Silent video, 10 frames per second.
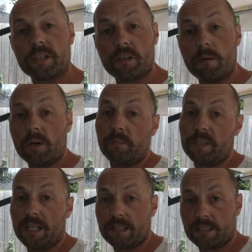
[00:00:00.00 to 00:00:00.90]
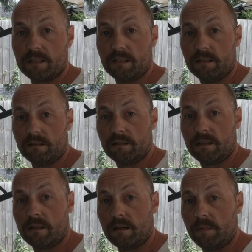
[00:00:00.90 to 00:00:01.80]
the sharp objects
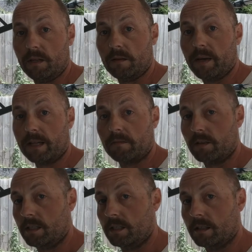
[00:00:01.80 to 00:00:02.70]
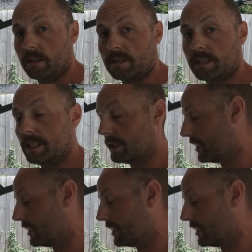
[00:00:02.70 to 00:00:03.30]
um, in the back of the uh, seat